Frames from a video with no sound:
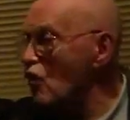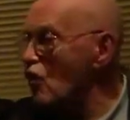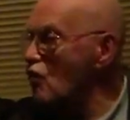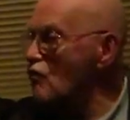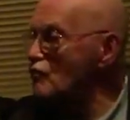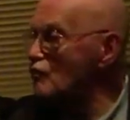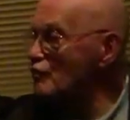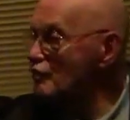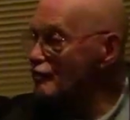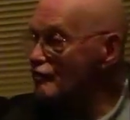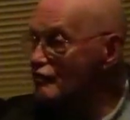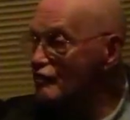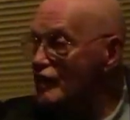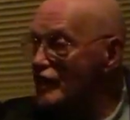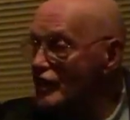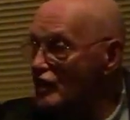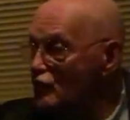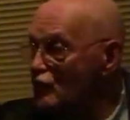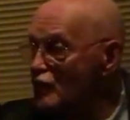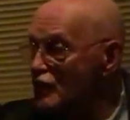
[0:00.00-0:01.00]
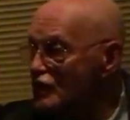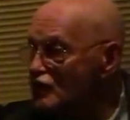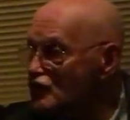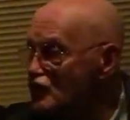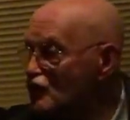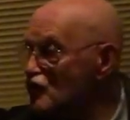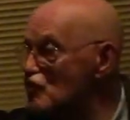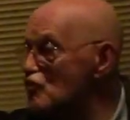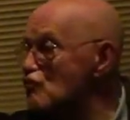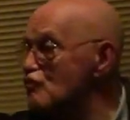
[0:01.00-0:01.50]
no, we're
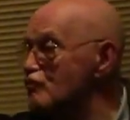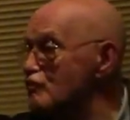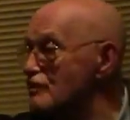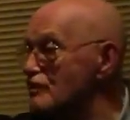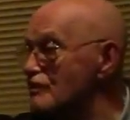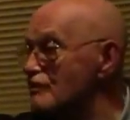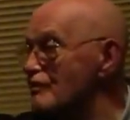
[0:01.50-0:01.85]
true